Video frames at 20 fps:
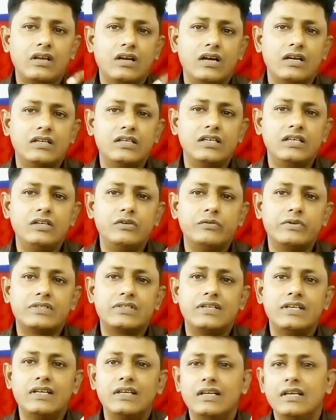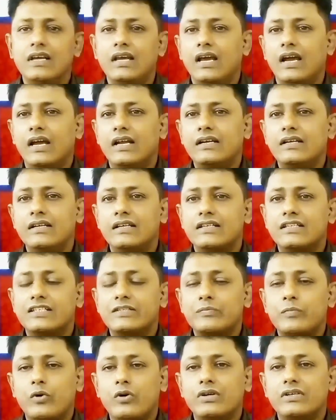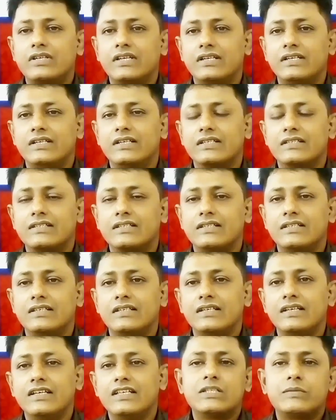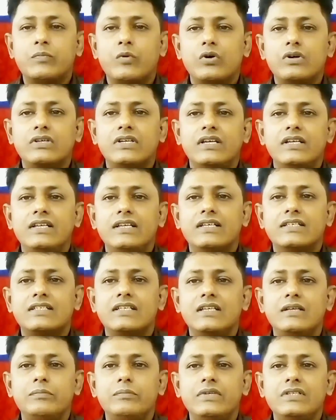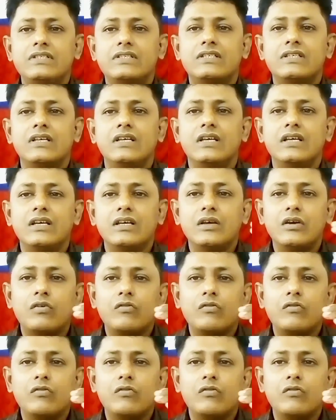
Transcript: Continuously and spontaneously. Spontaneously means